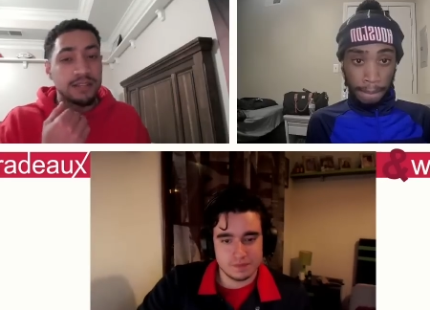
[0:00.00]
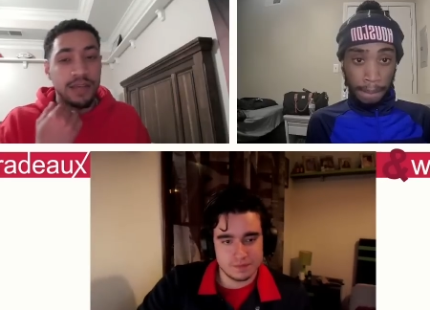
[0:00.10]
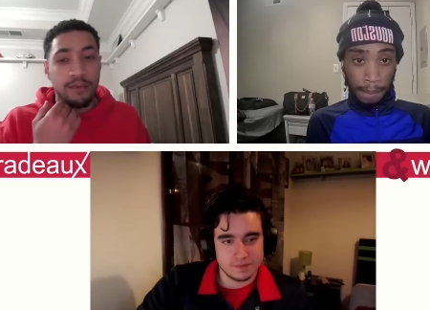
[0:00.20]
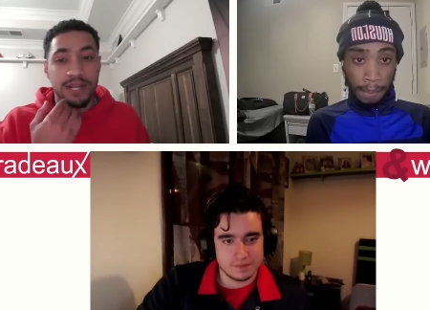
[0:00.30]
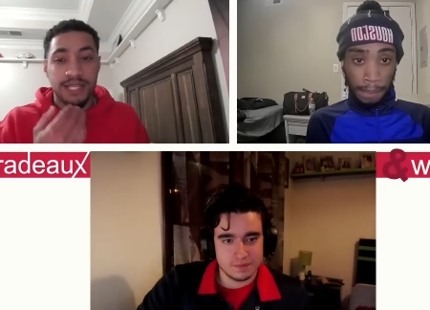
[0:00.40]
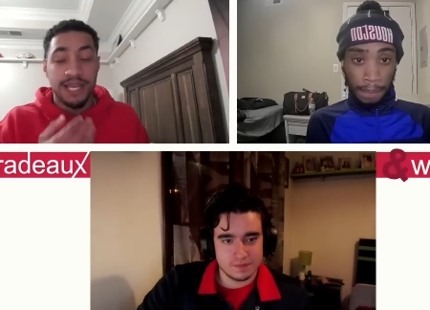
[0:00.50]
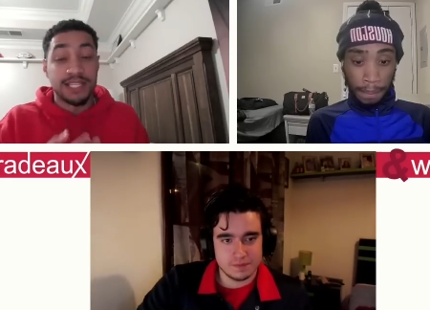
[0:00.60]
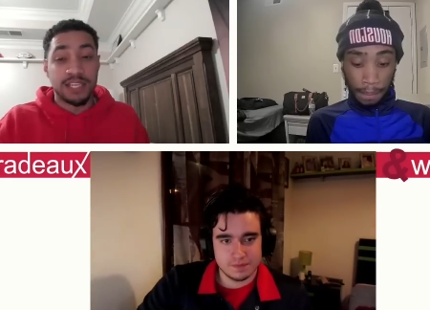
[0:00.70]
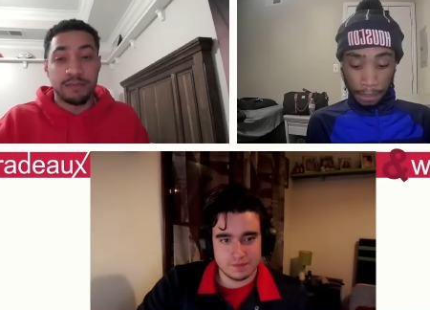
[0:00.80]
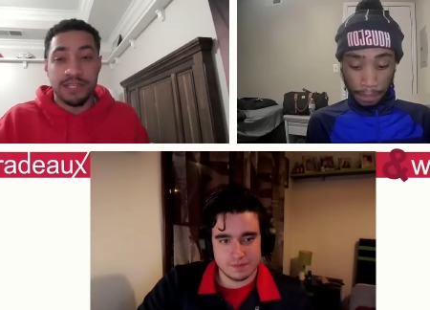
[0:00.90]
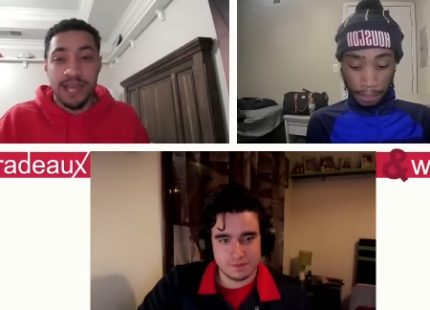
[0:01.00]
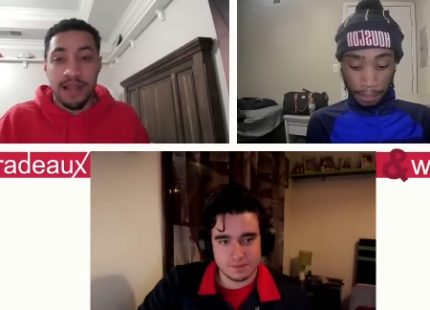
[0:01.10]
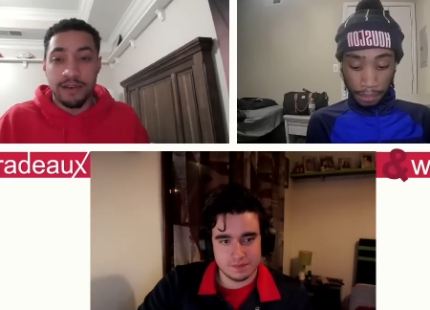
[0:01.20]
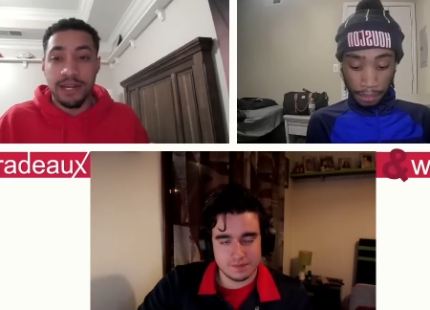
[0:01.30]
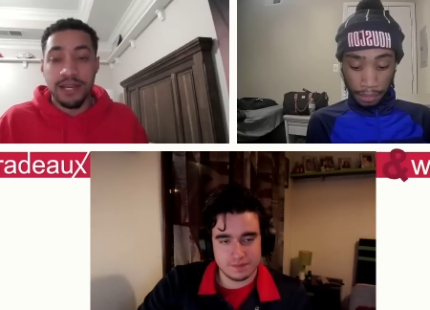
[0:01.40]
Speaker 1: so they wanted to get a cheaper
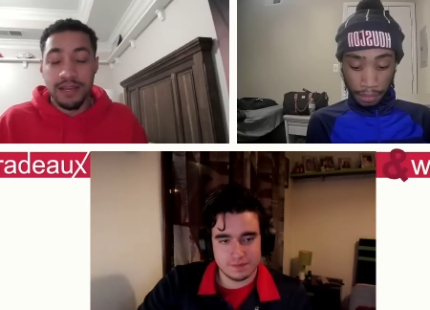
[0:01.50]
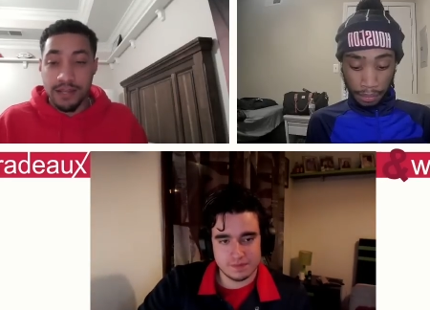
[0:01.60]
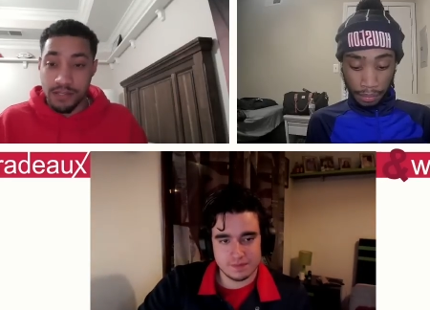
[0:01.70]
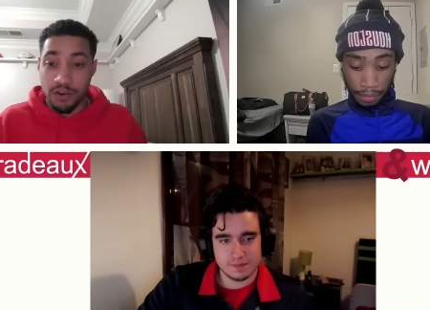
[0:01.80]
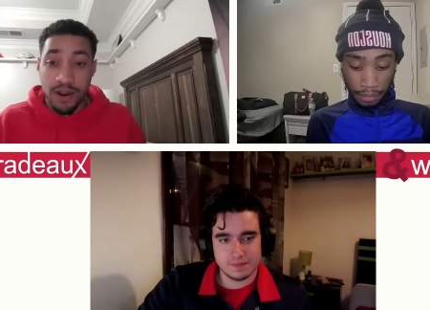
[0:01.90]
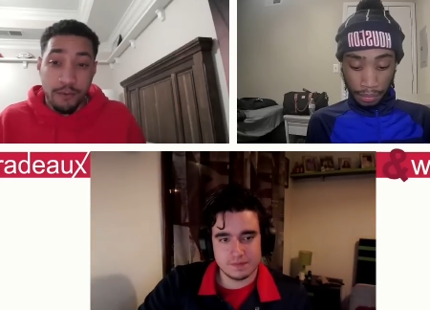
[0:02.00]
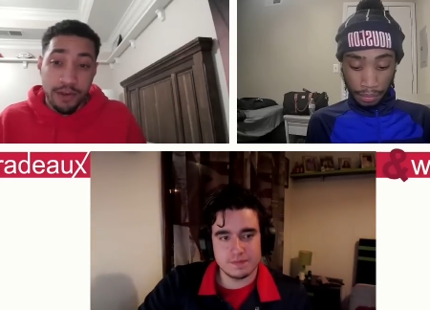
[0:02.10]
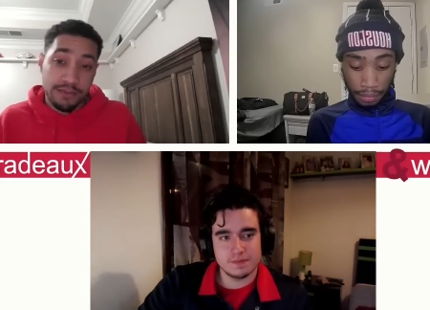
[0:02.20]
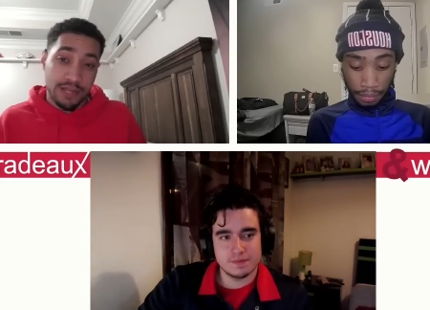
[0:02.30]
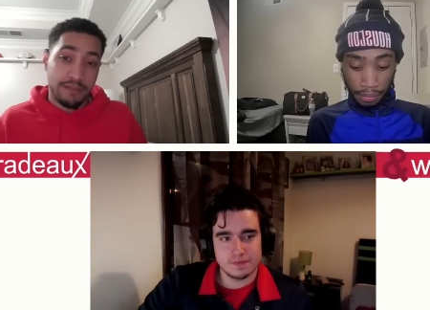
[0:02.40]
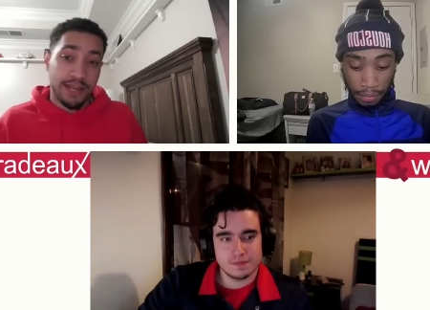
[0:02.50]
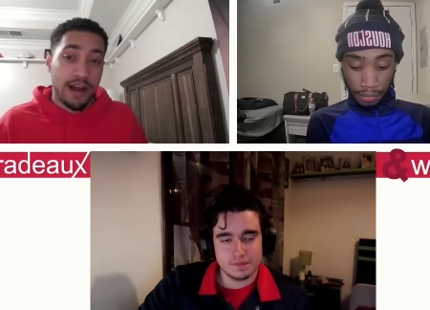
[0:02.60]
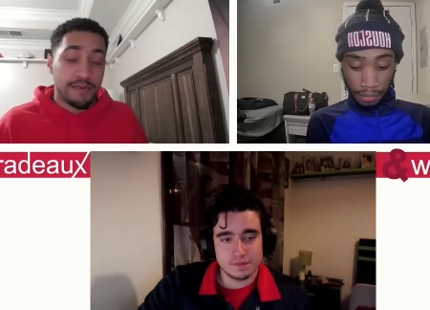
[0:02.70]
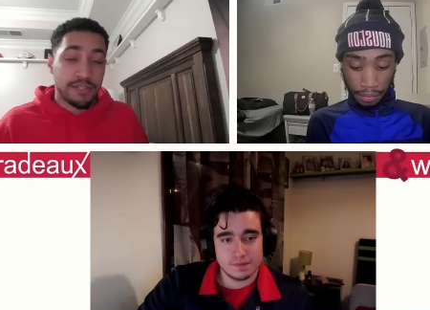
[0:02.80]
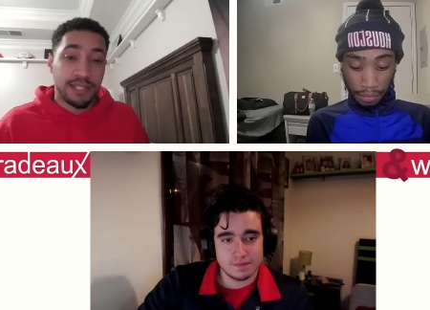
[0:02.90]
salary. So Grant Williams could be an
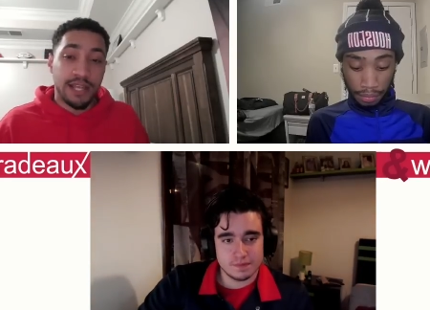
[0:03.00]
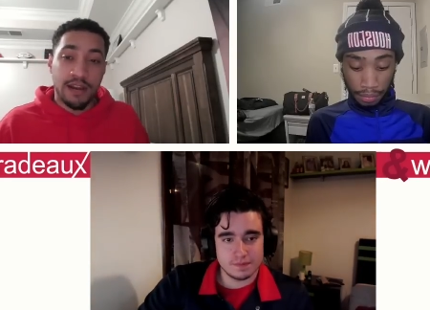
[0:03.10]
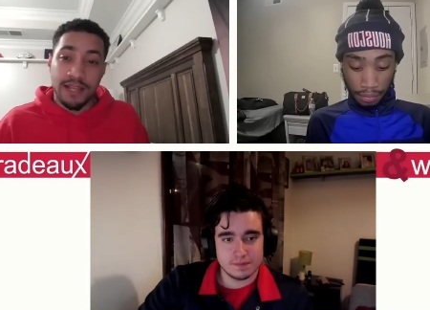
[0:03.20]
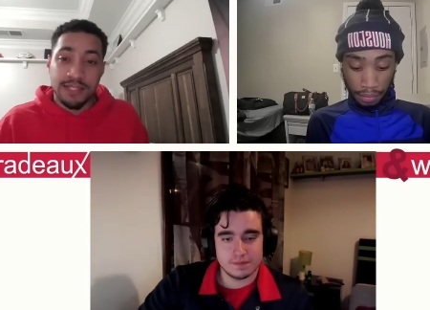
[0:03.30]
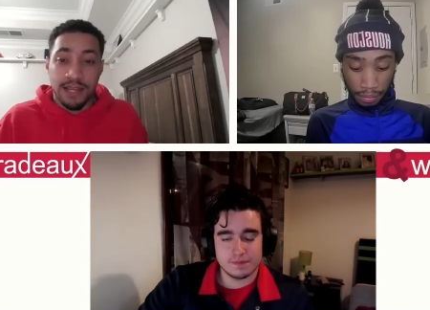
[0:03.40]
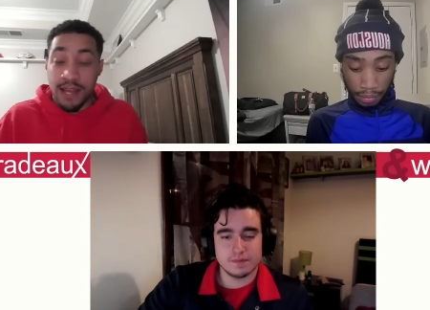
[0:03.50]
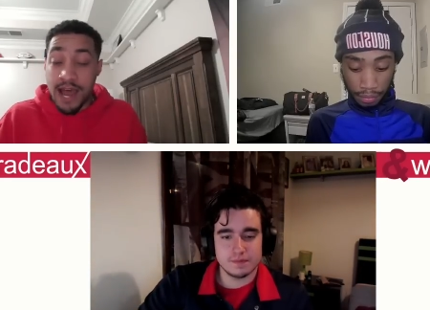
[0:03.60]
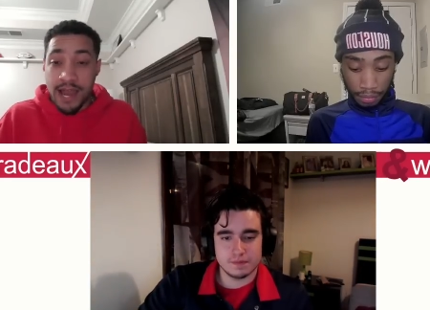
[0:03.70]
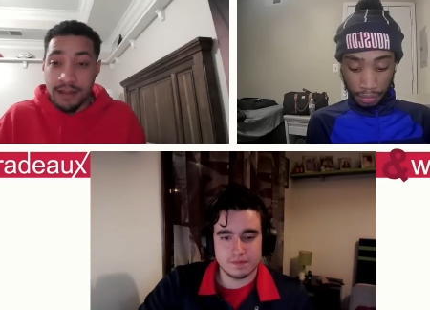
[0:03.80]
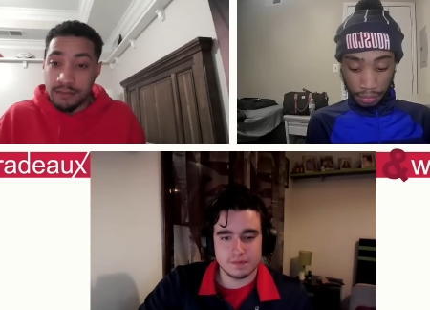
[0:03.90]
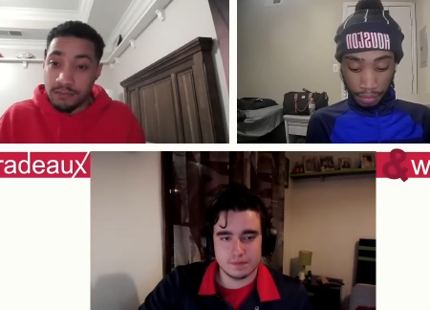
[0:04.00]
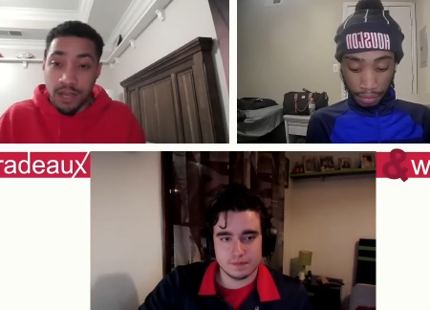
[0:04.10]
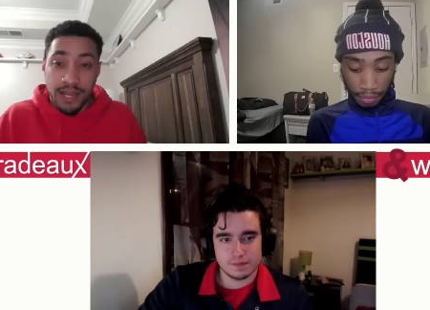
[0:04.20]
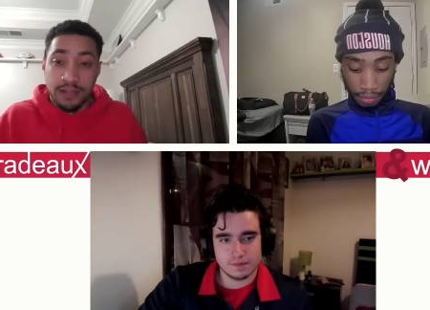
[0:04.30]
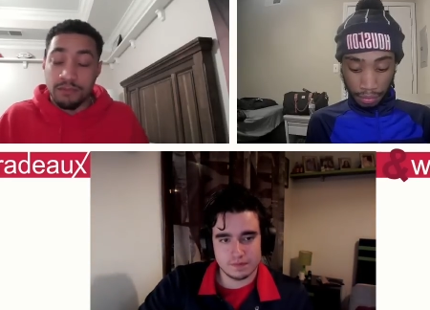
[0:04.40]
option there. That's a guy
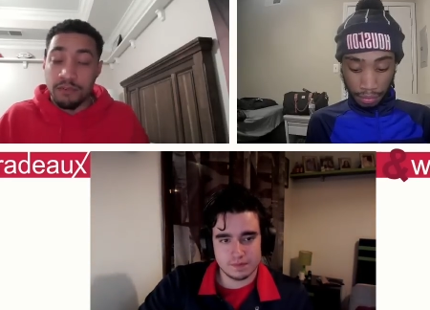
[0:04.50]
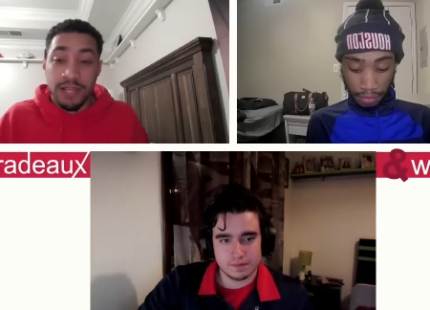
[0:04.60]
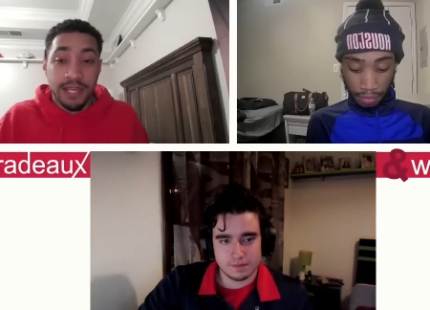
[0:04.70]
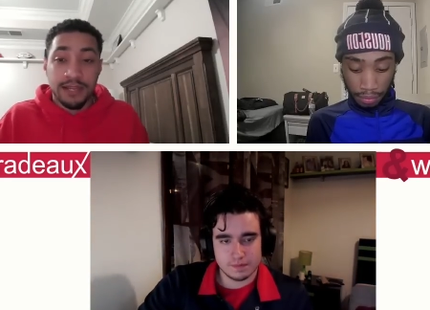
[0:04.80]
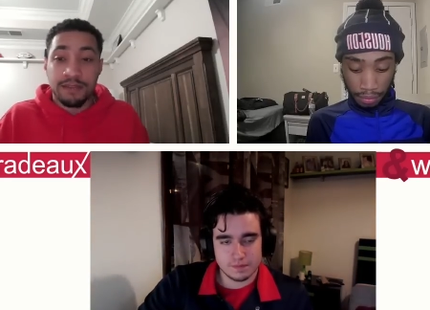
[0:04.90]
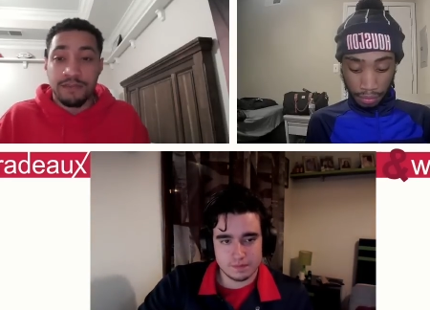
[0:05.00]
again, really good